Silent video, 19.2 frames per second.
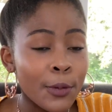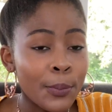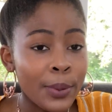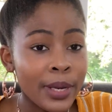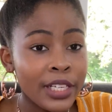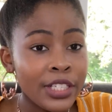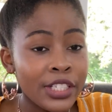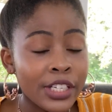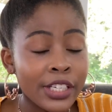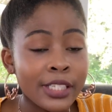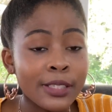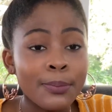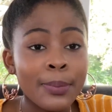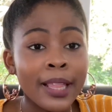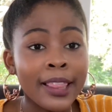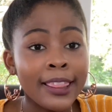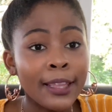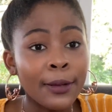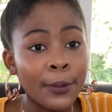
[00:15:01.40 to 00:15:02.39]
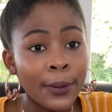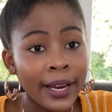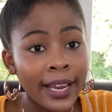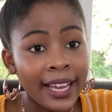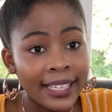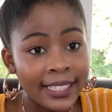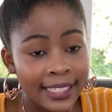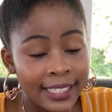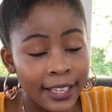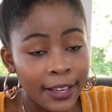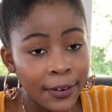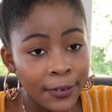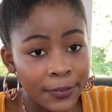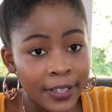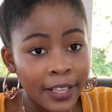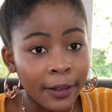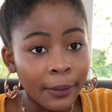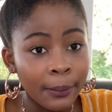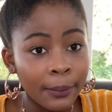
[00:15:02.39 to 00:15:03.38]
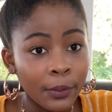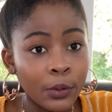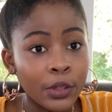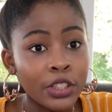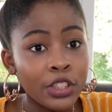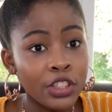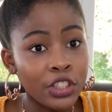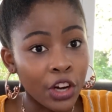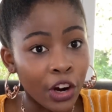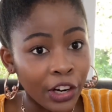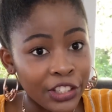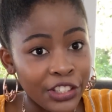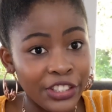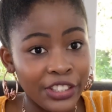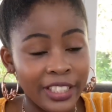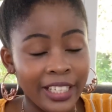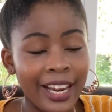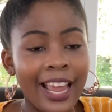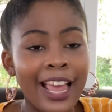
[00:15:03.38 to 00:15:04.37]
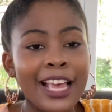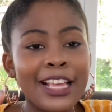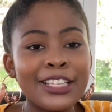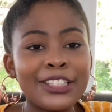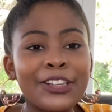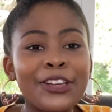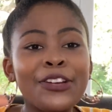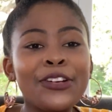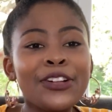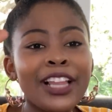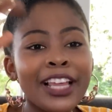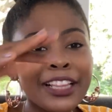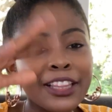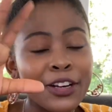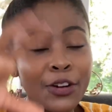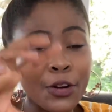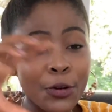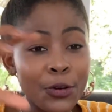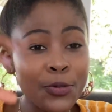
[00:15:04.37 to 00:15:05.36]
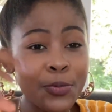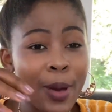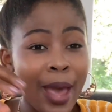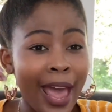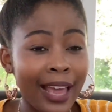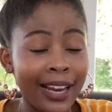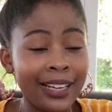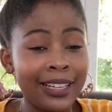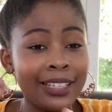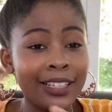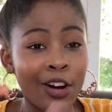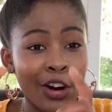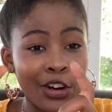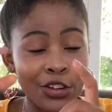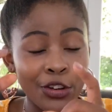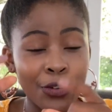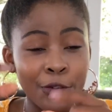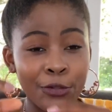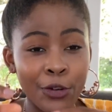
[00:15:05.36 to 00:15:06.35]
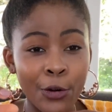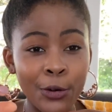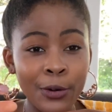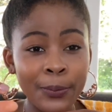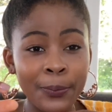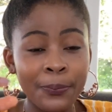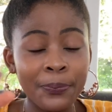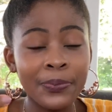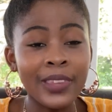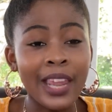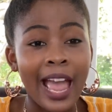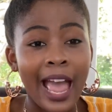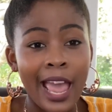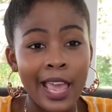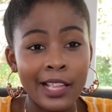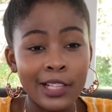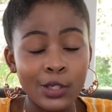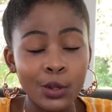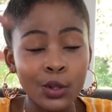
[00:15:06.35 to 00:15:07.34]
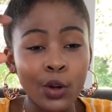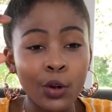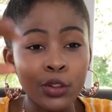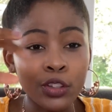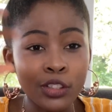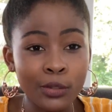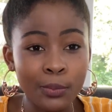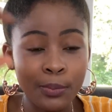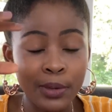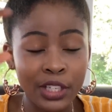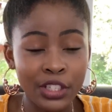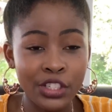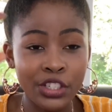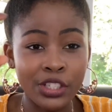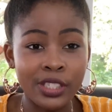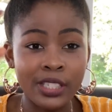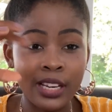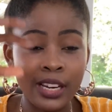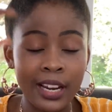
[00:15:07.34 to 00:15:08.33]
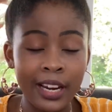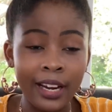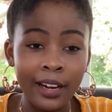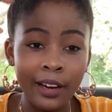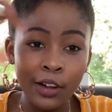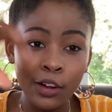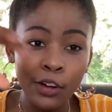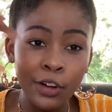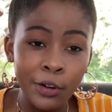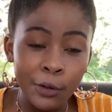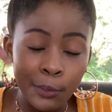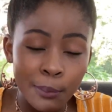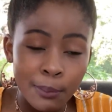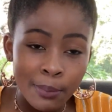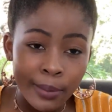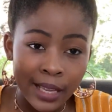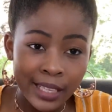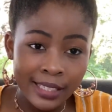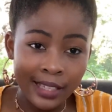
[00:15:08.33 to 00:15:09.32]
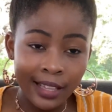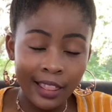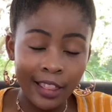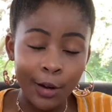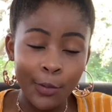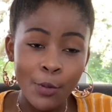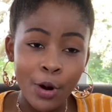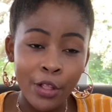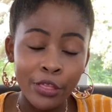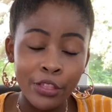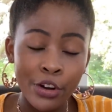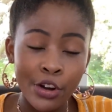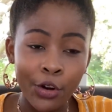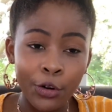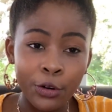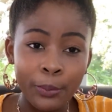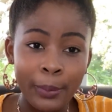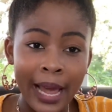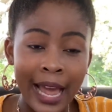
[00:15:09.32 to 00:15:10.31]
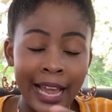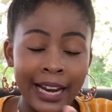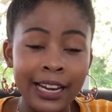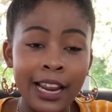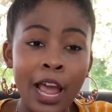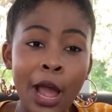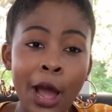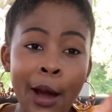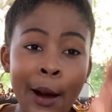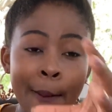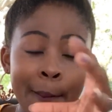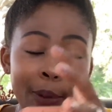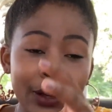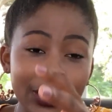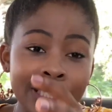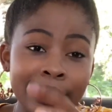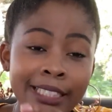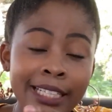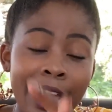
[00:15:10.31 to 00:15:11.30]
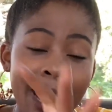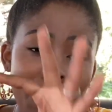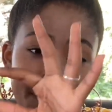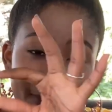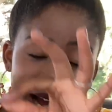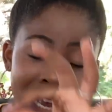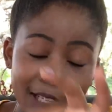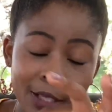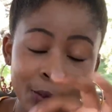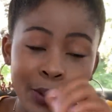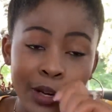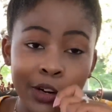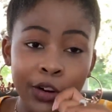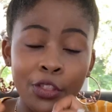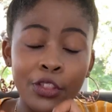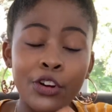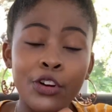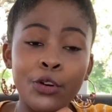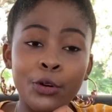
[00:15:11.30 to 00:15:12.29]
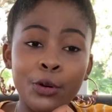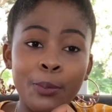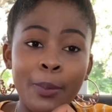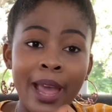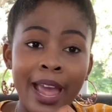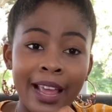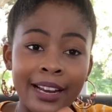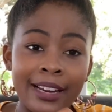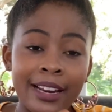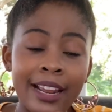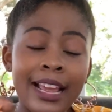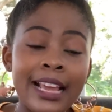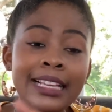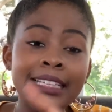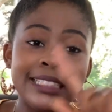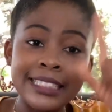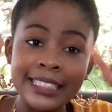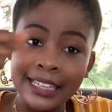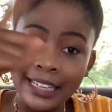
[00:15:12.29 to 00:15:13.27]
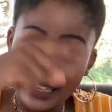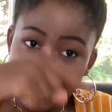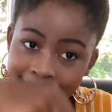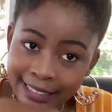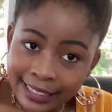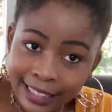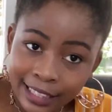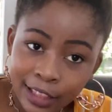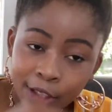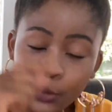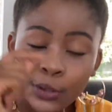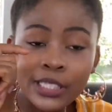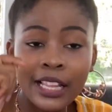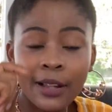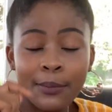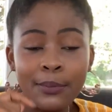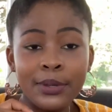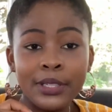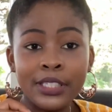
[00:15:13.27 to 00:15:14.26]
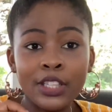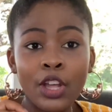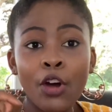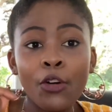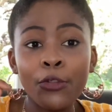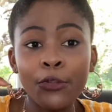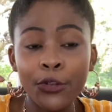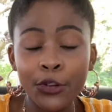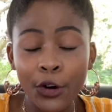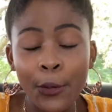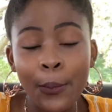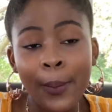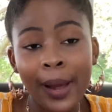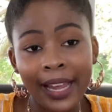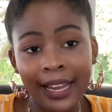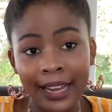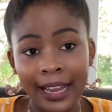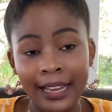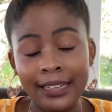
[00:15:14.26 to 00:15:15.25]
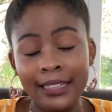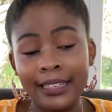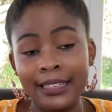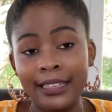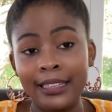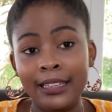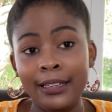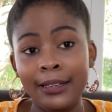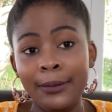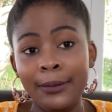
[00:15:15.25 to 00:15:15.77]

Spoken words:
pictures, but the way I saved them was dodgy. So like the notepad on your phone, I took all those pictures and then pasted them on the notepad, put a password on the notepad, deleted those numbers from my gallery,